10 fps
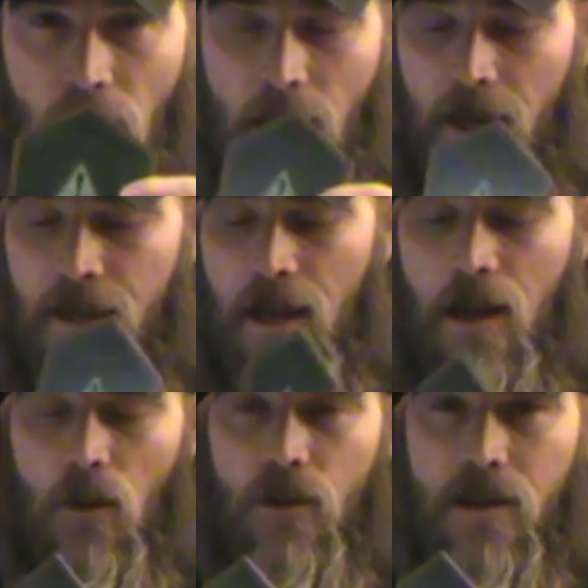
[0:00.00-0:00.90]
it
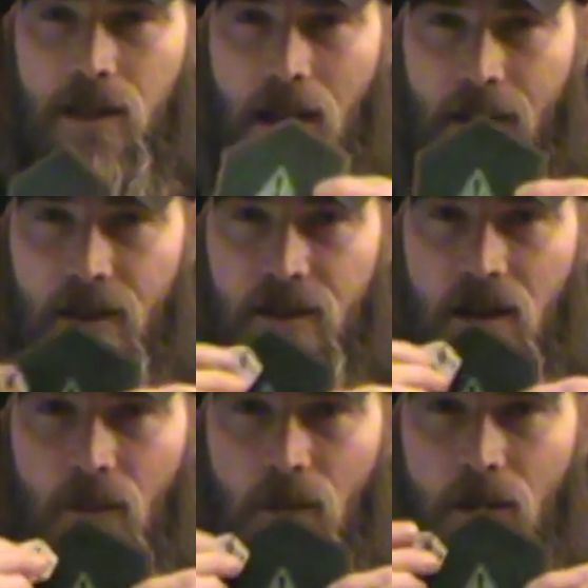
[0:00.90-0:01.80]
counts the
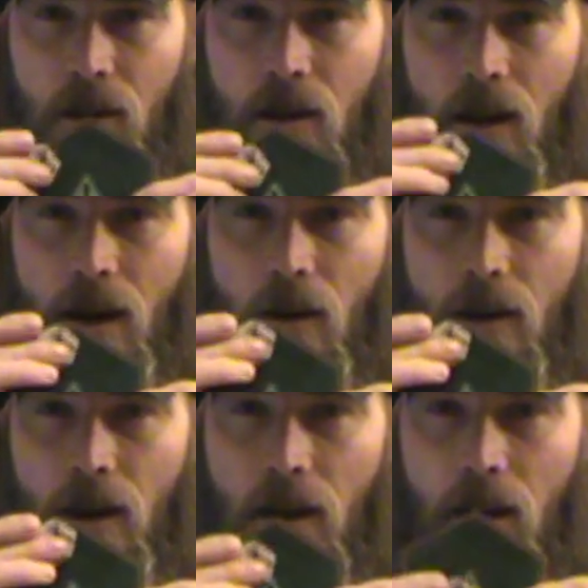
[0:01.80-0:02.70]
undiscovered
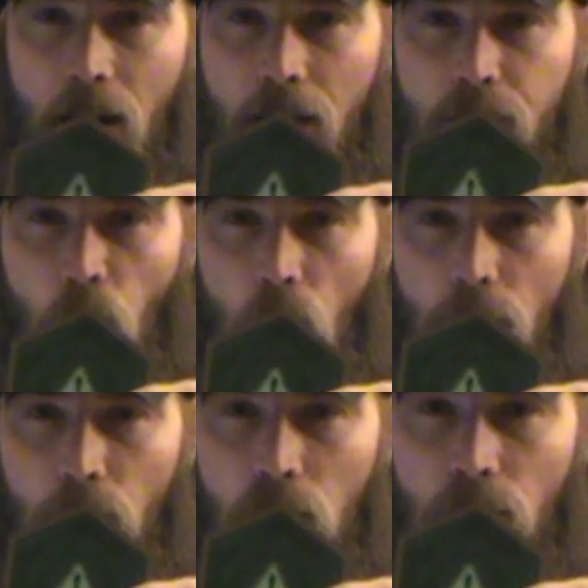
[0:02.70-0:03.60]
area as
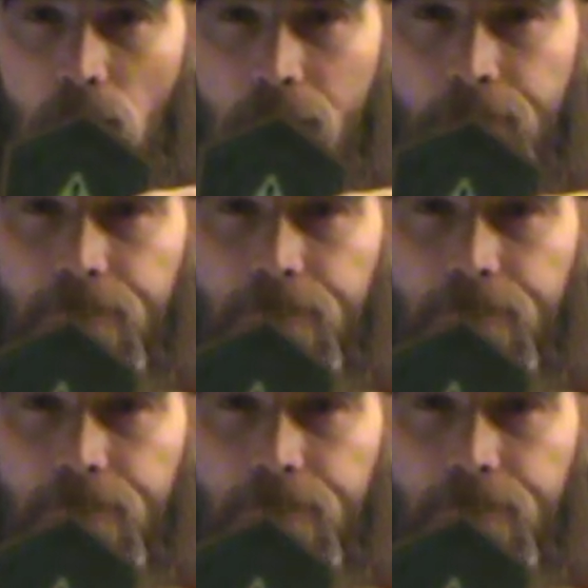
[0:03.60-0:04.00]
one movement.